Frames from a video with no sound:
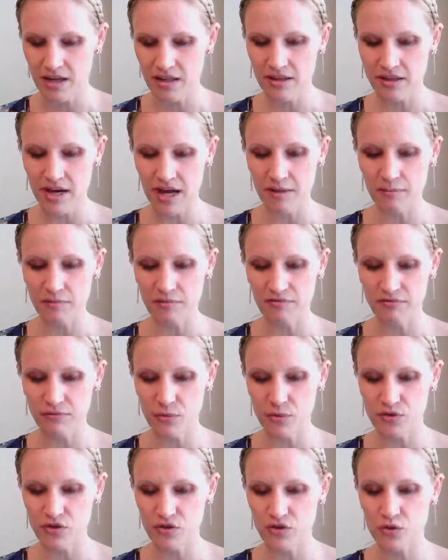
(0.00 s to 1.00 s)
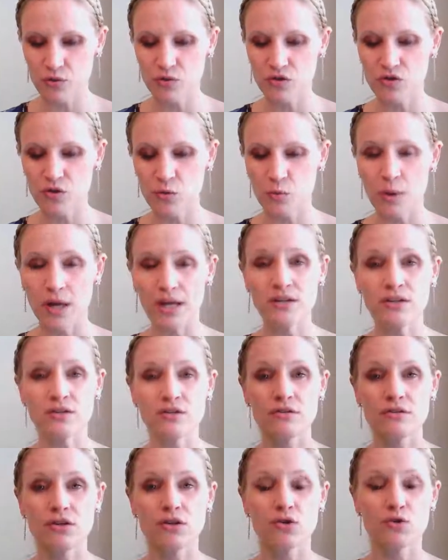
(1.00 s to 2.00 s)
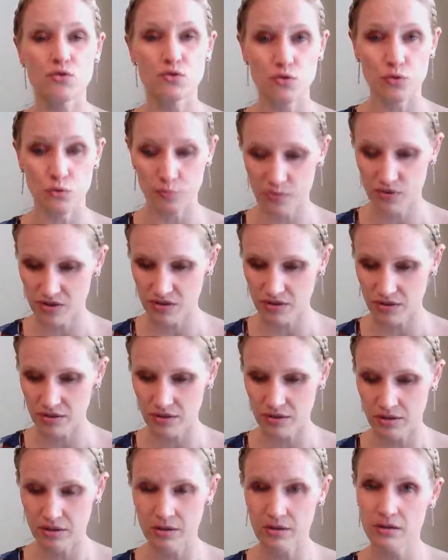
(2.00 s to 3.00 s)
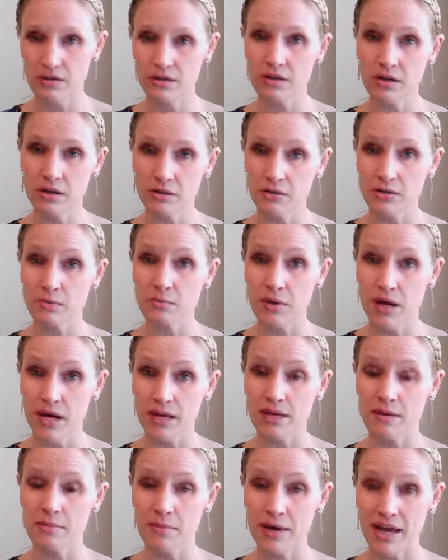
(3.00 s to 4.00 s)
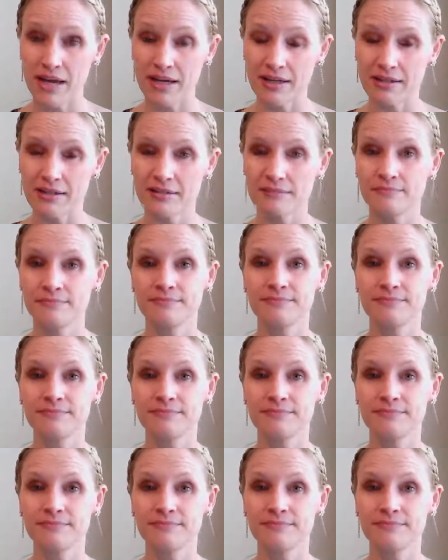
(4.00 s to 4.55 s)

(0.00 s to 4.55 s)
that I have been forced to surrender the troops under my command.